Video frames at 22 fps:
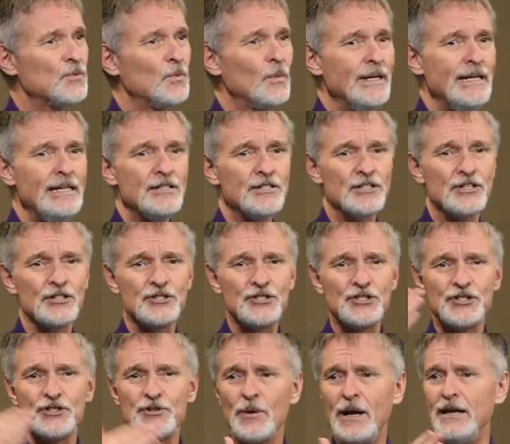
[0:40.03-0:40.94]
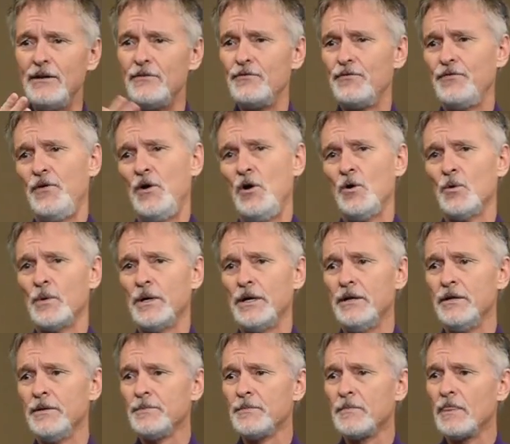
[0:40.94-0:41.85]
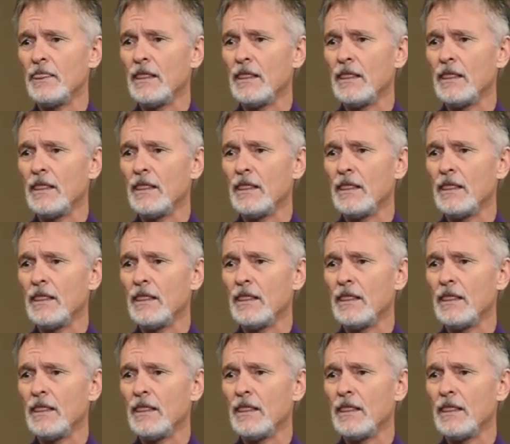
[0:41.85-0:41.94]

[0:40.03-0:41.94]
week, just straightforward.